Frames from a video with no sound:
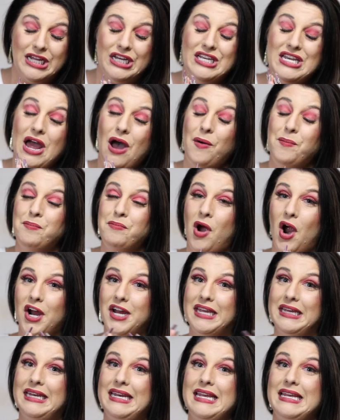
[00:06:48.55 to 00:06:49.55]
Now,
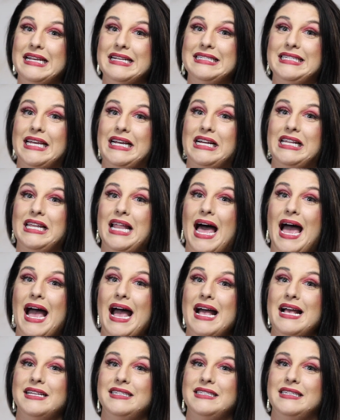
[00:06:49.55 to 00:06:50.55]
marketing is a
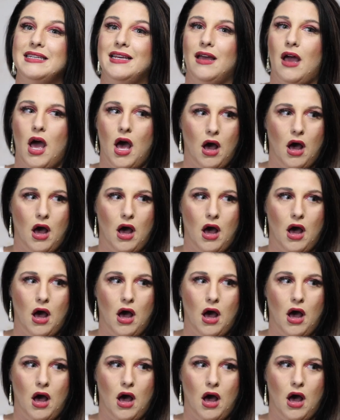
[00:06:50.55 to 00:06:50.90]
class,